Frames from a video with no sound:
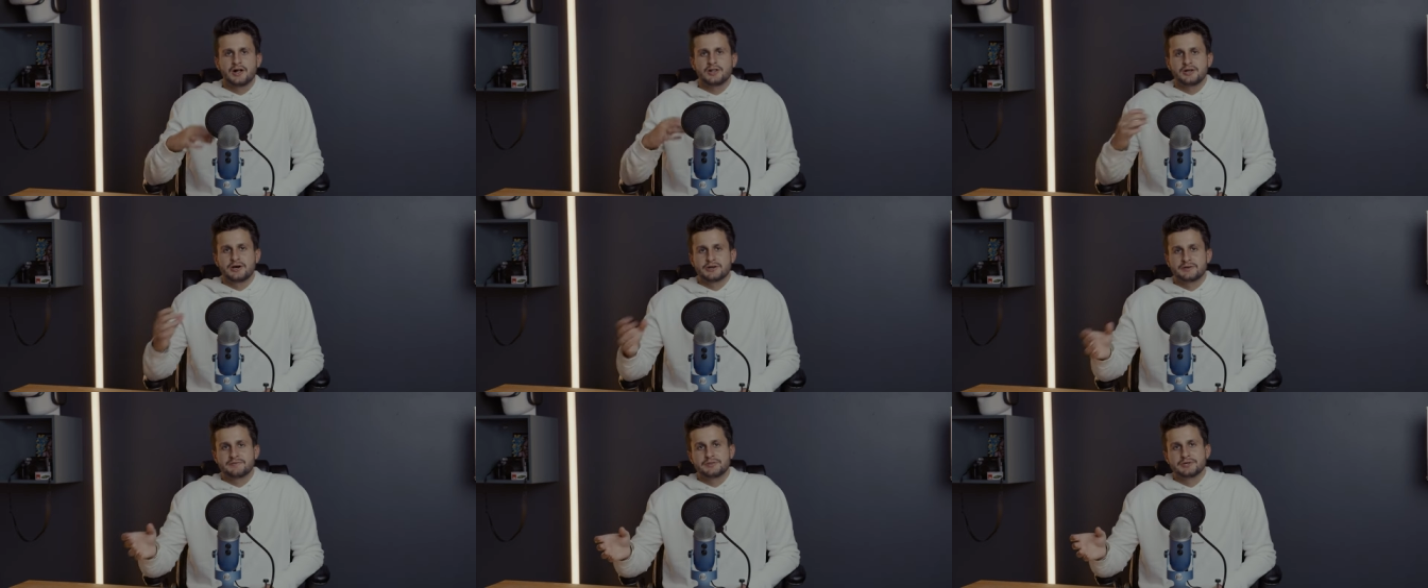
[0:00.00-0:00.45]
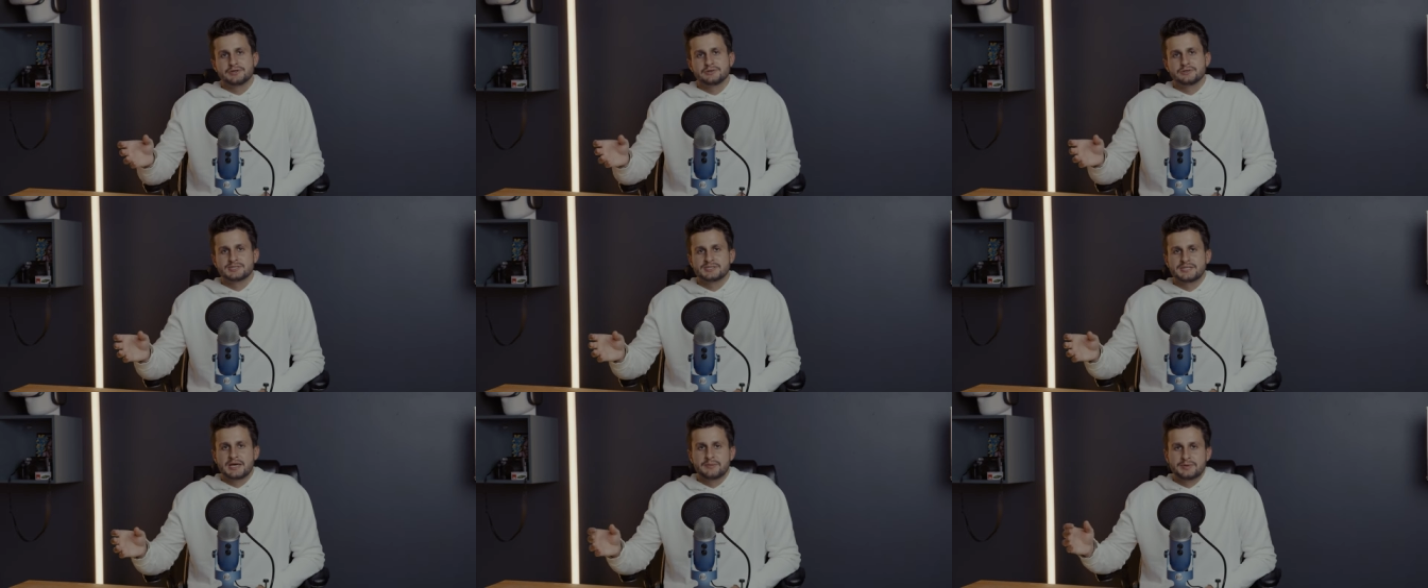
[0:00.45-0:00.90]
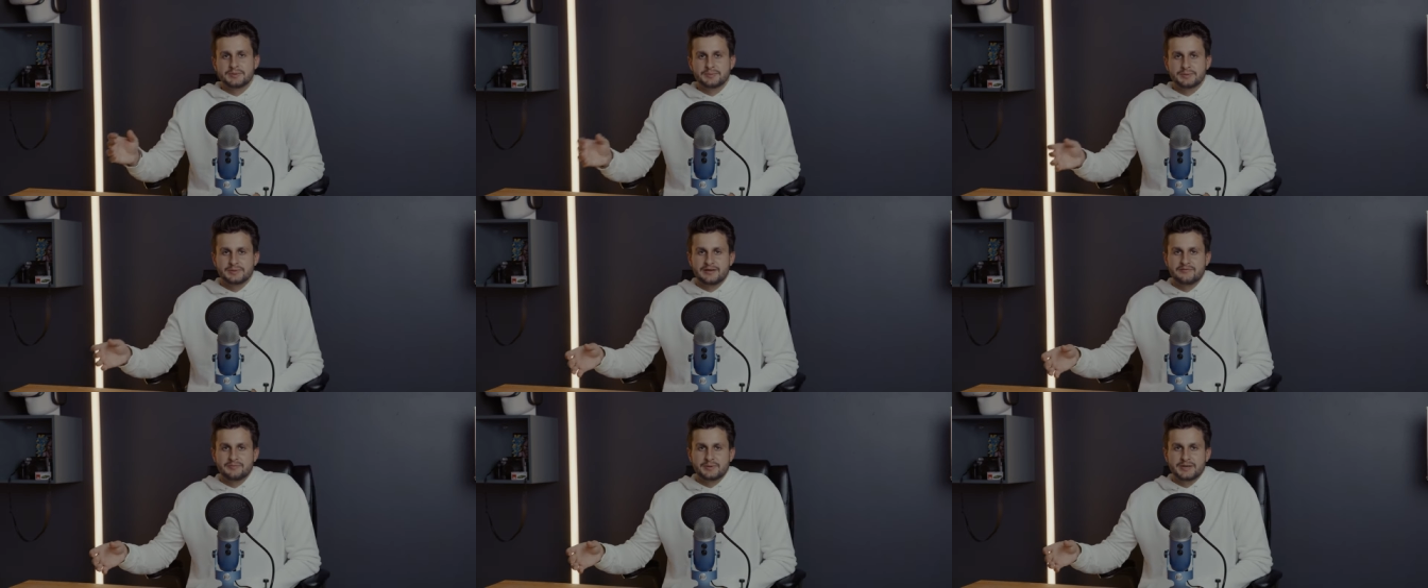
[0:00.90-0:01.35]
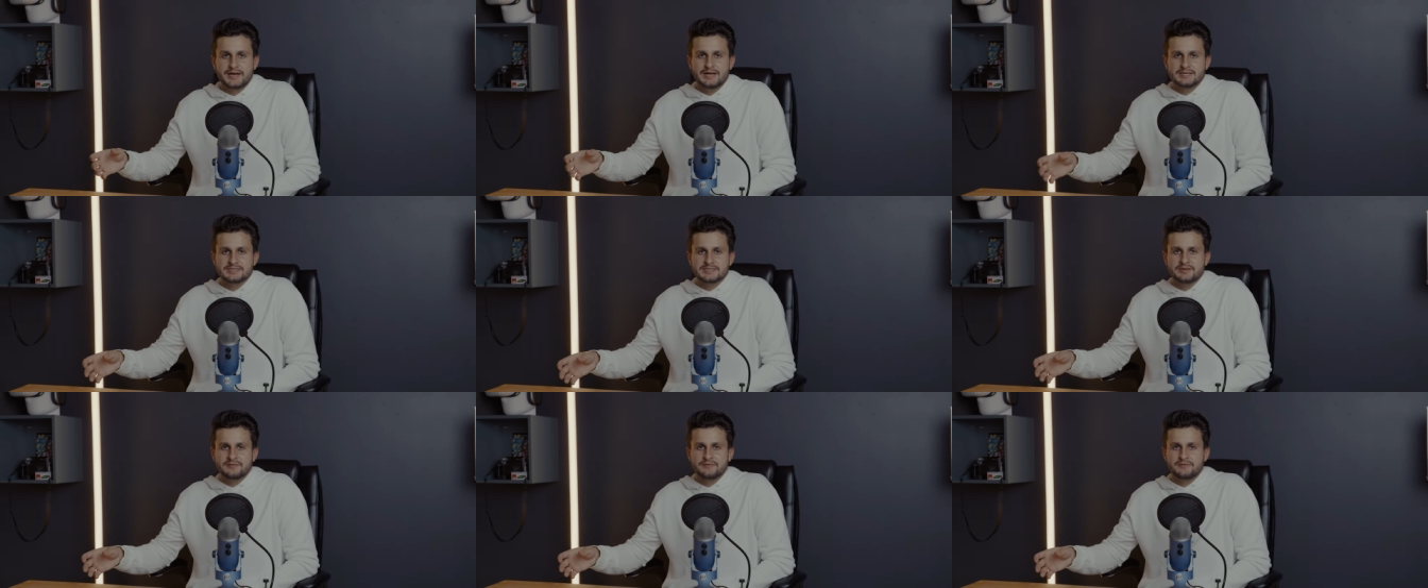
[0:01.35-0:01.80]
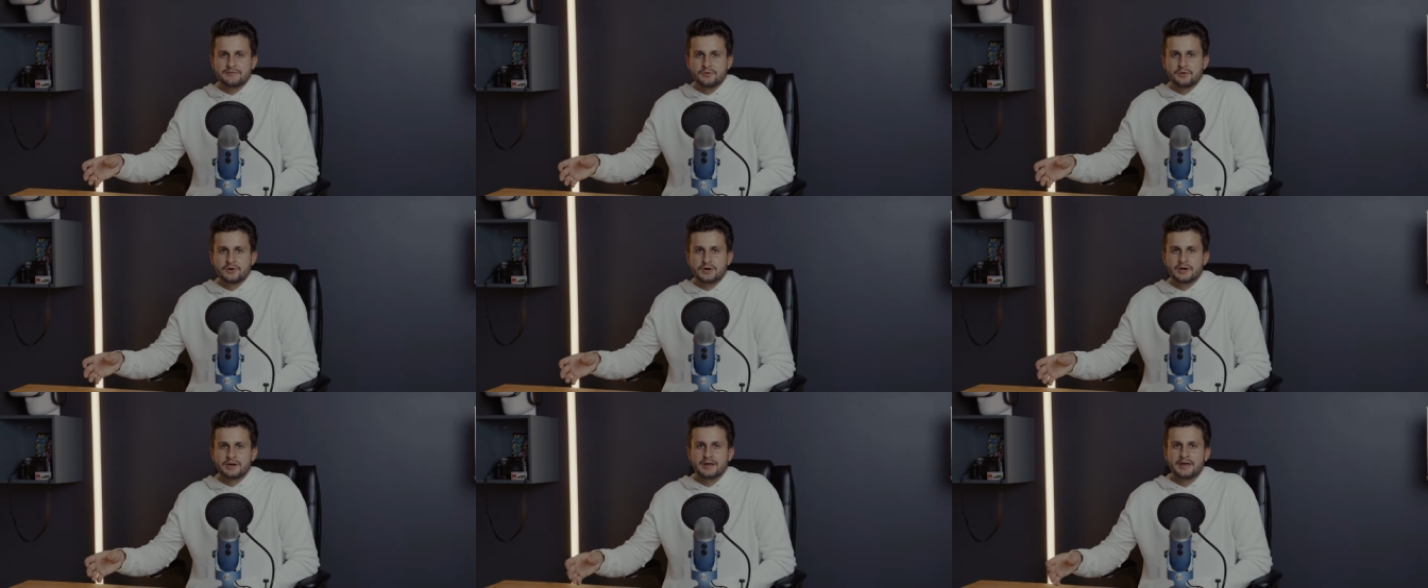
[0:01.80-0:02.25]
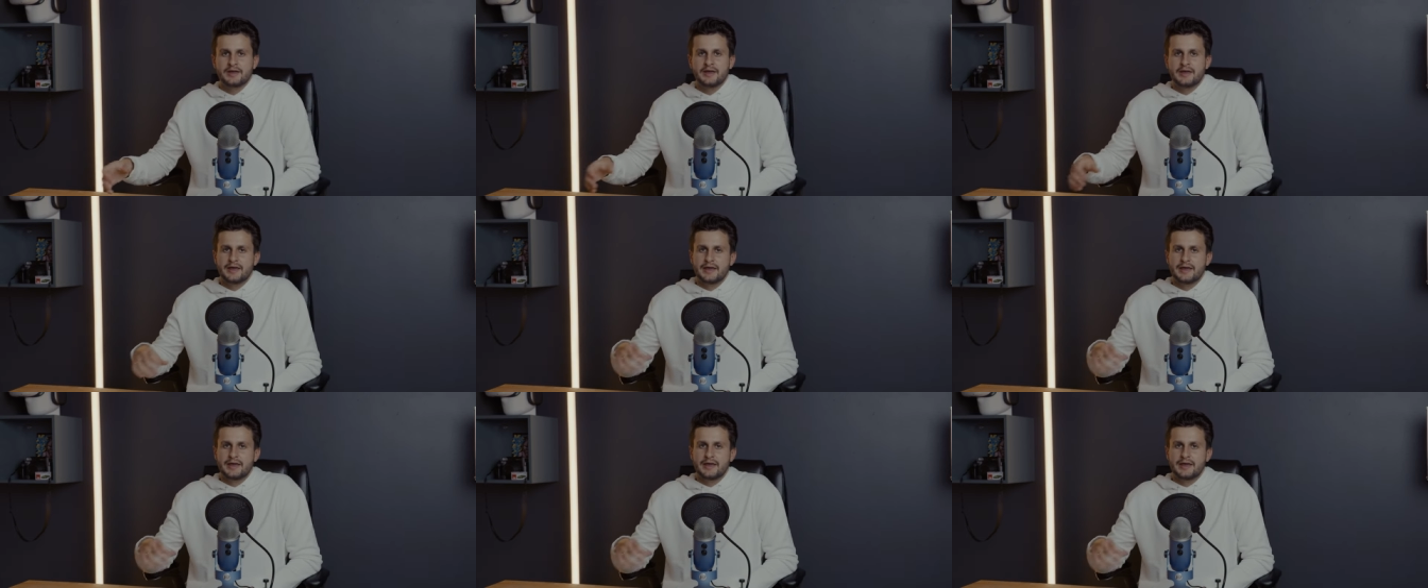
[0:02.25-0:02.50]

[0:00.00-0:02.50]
a lot of those that people have been asking for,